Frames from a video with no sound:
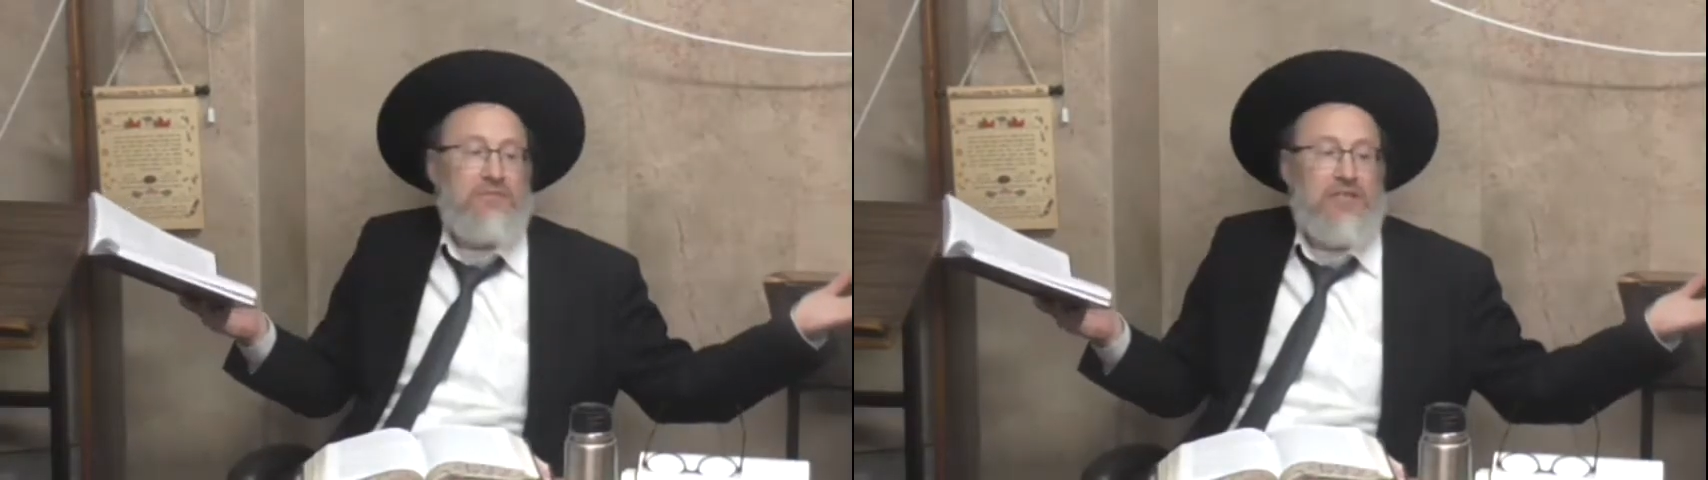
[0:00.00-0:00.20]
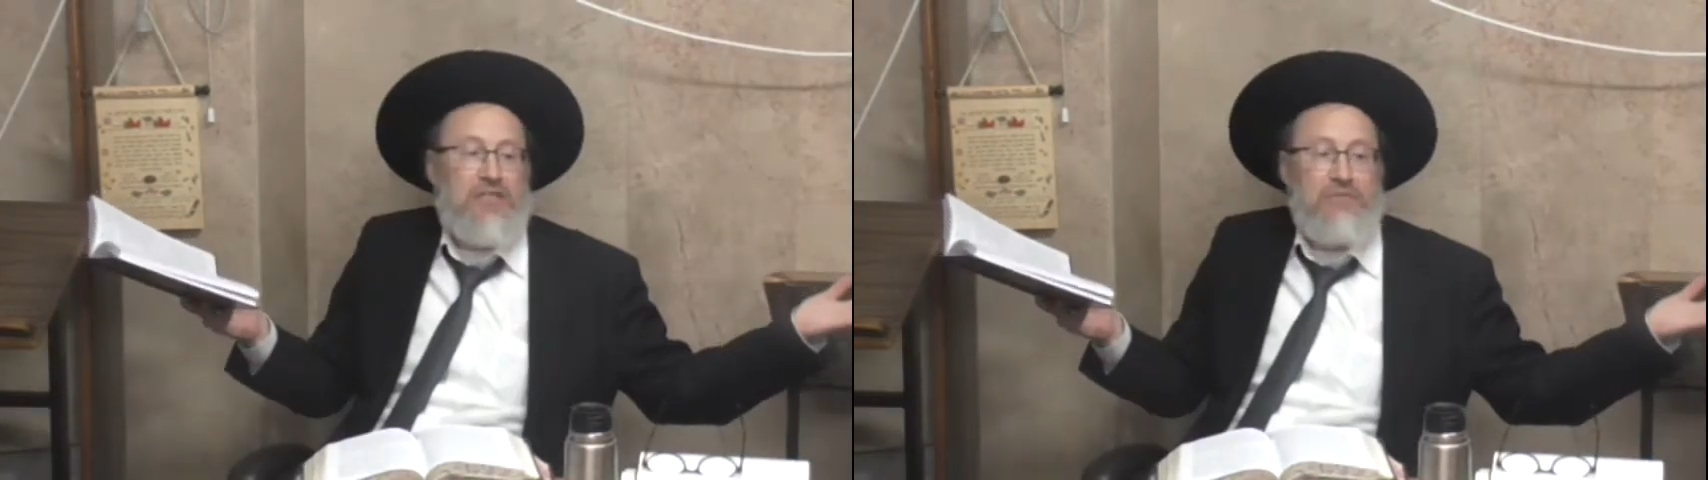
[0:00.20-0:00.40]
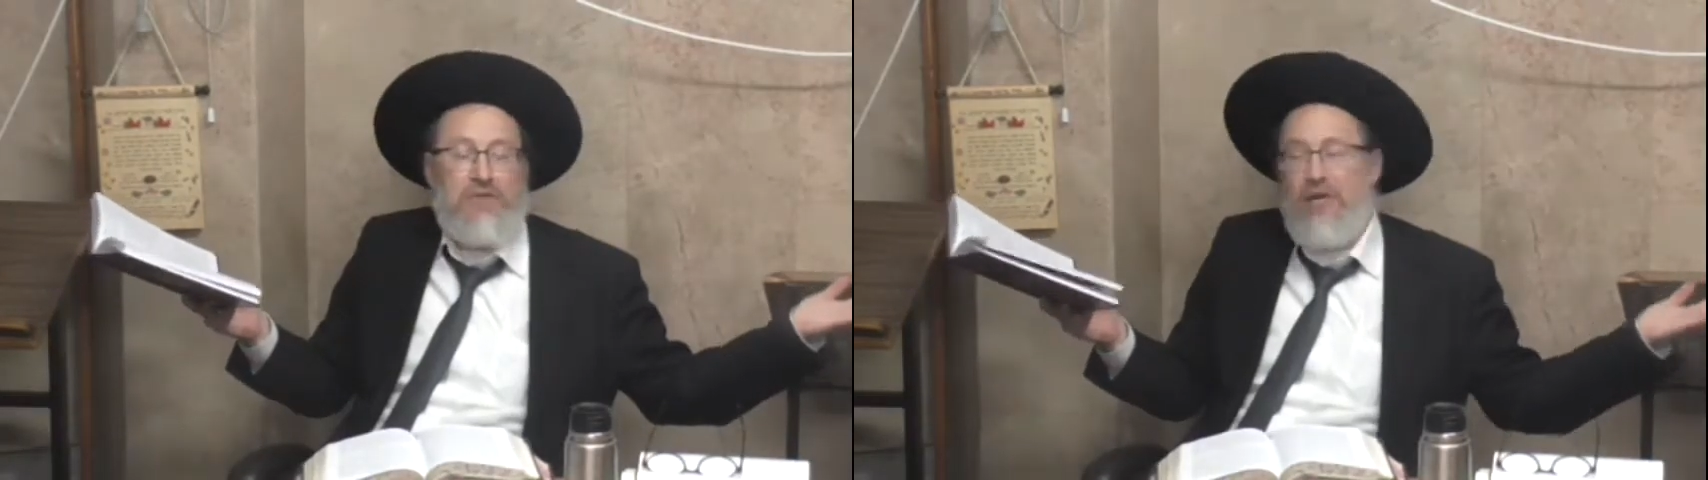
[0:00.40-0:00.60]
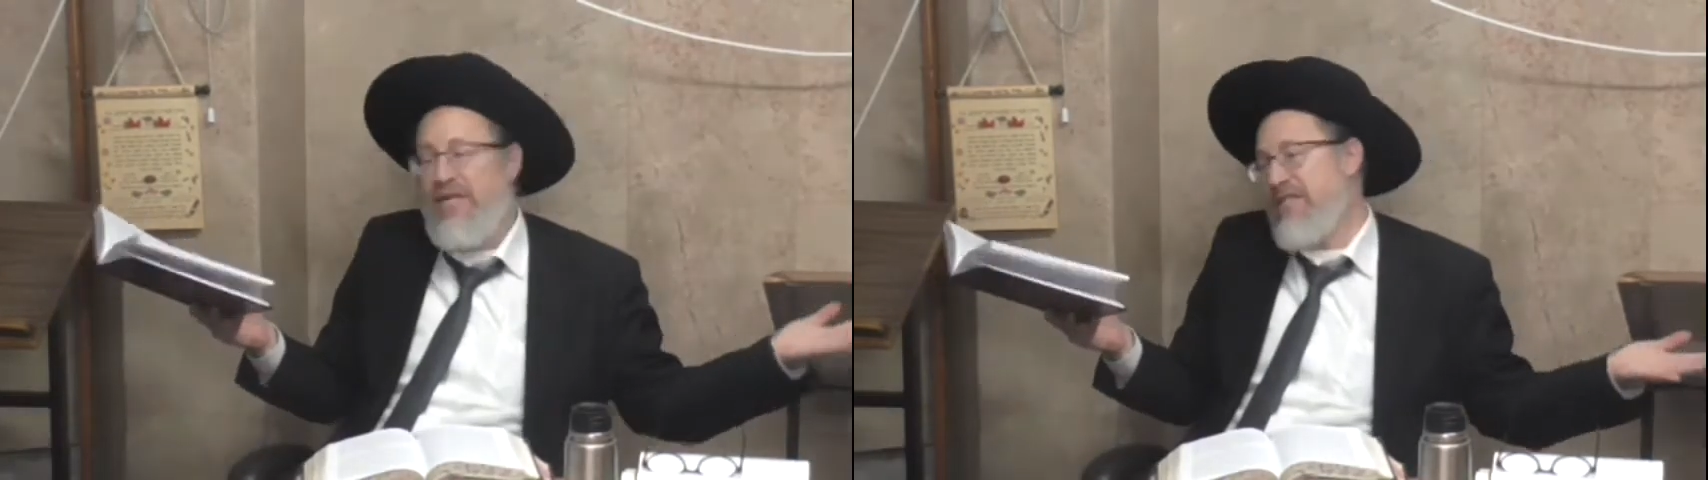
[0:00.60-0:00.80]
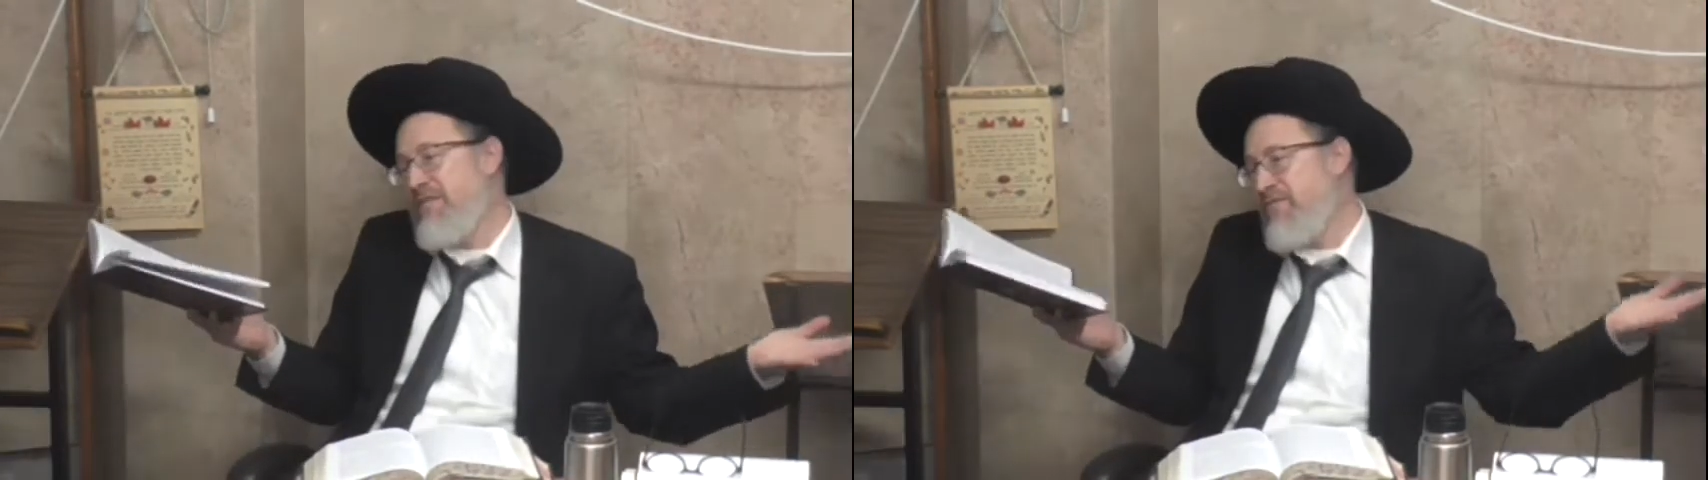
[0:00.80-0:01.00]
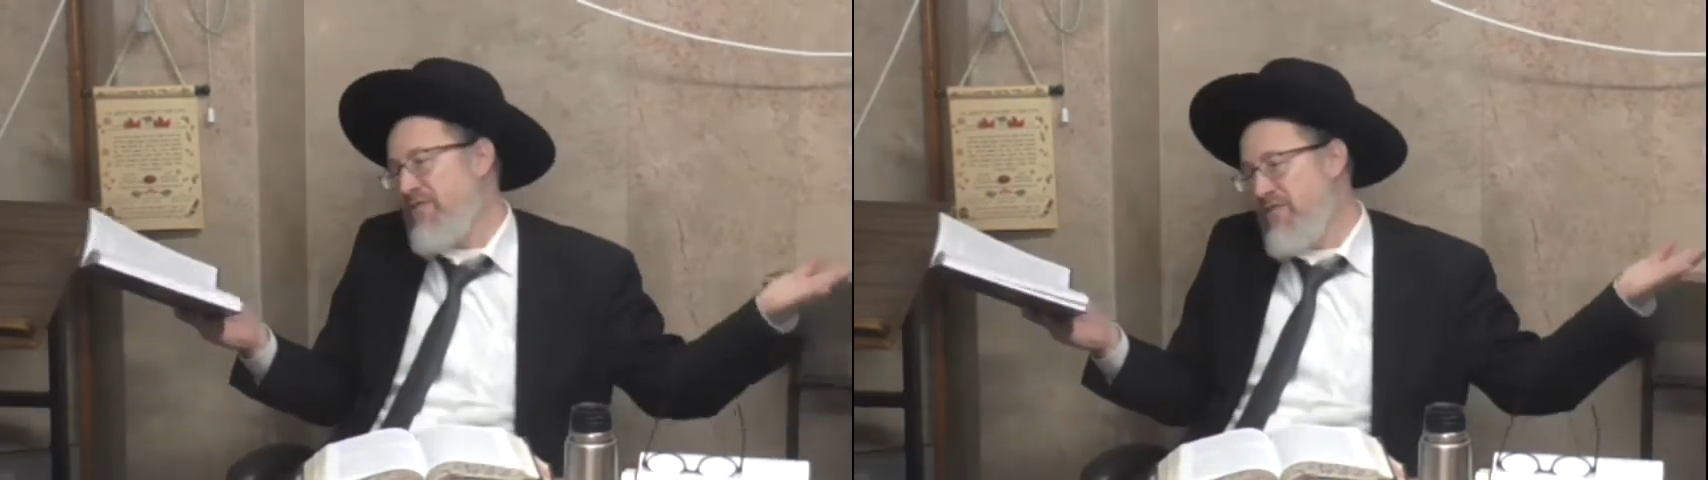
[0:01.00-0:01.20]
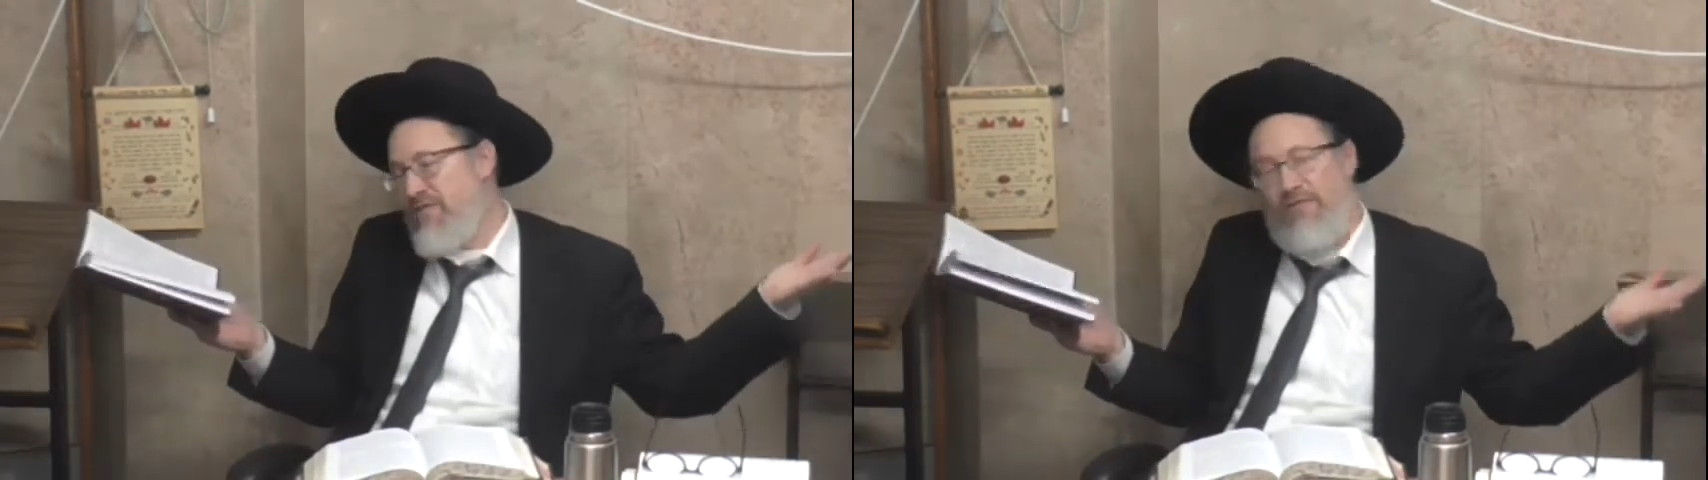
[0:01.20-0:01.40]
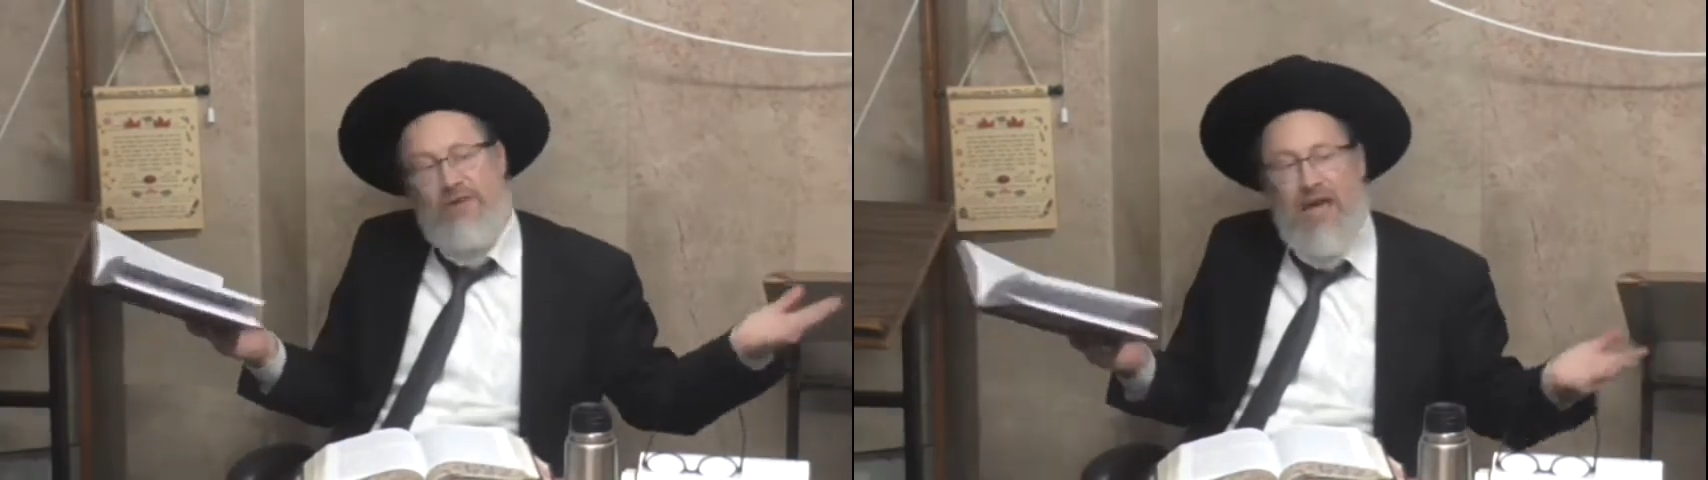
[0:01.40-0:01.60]
Hashem is paying him
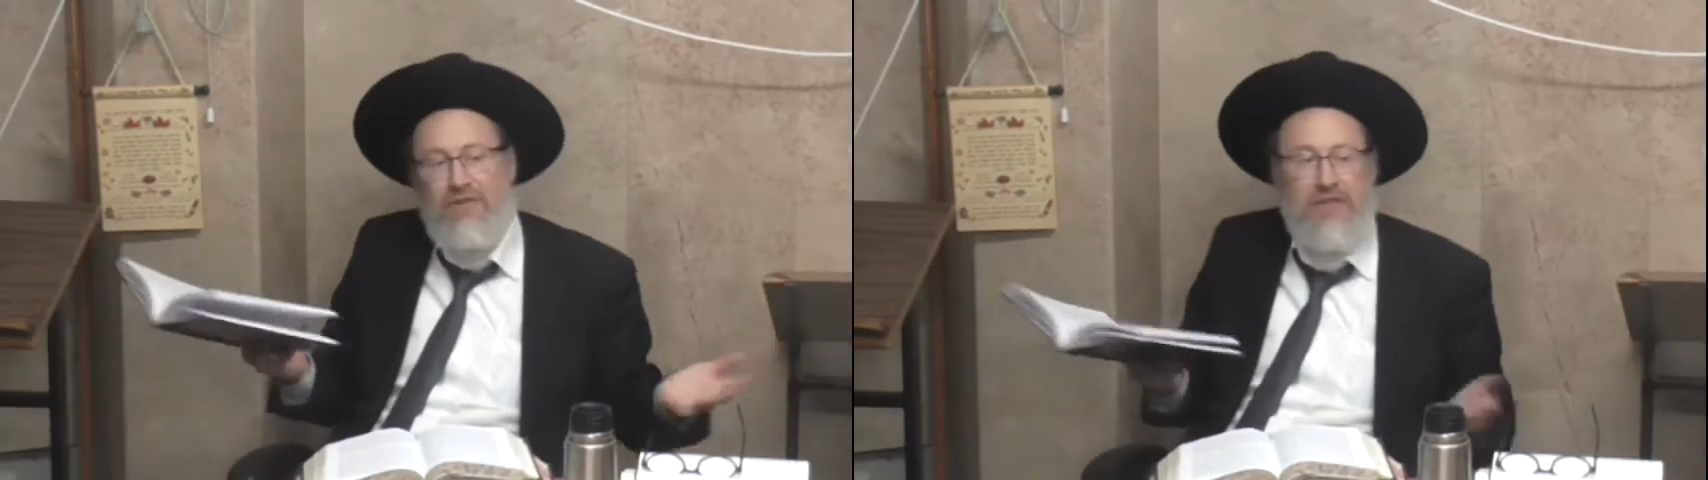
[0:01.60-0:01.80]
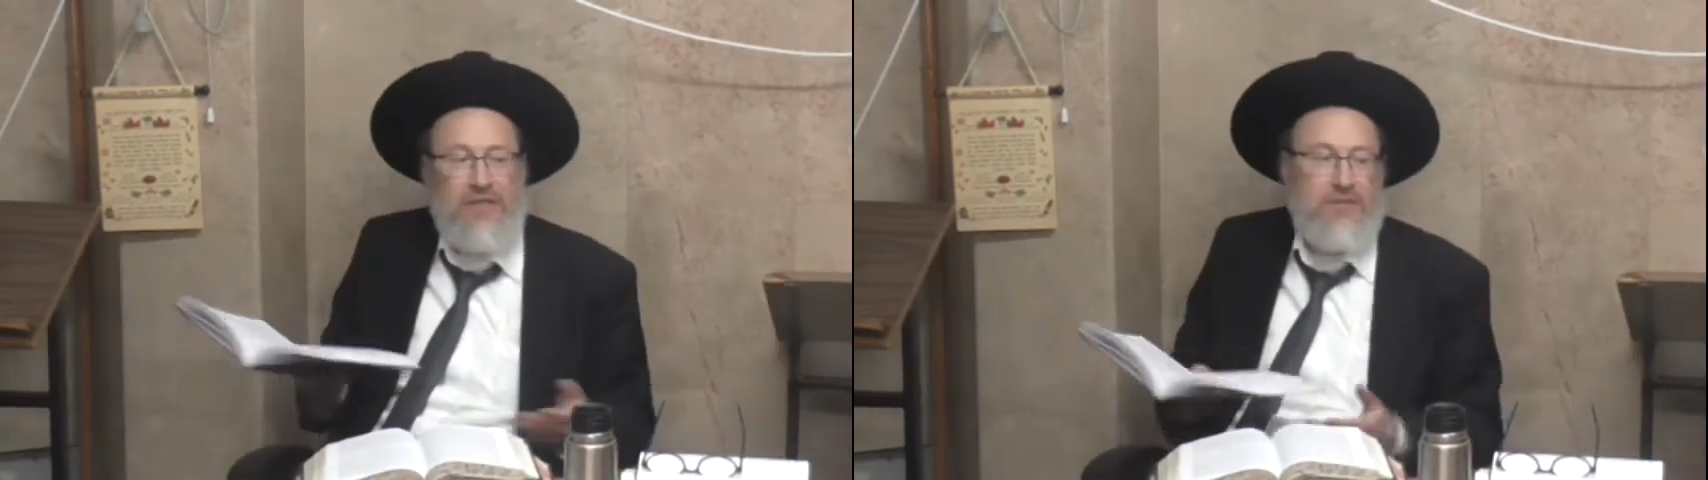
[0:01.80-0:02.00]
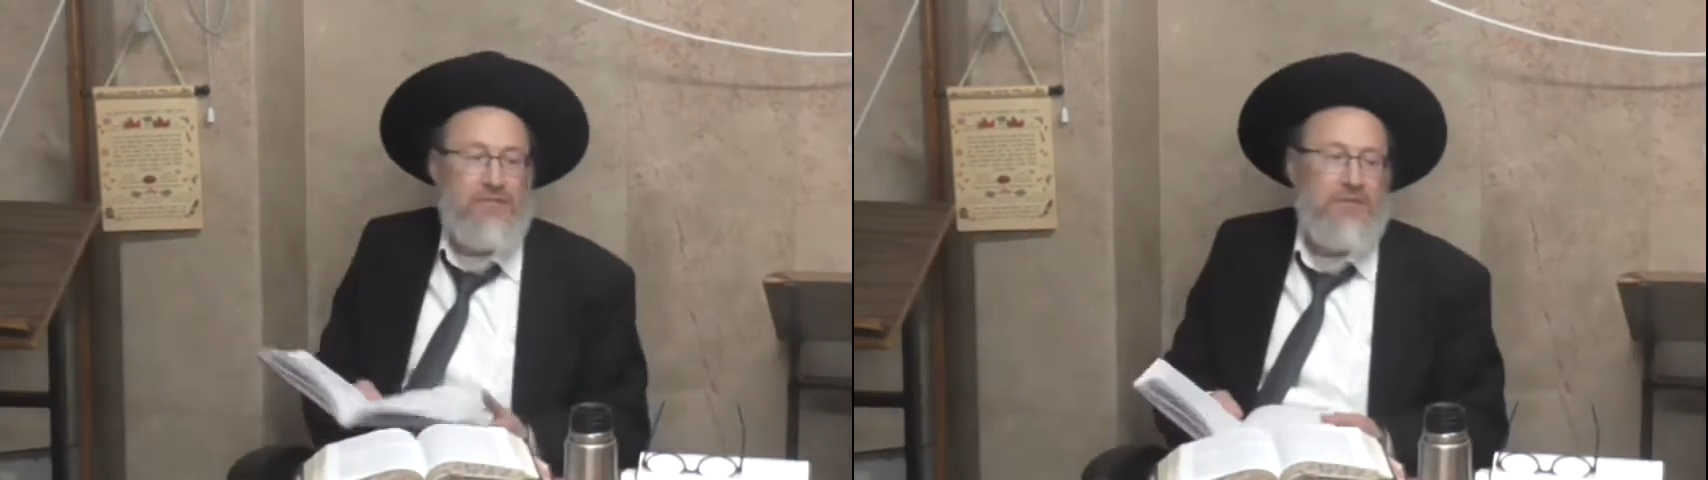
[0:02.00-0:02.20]
for having it.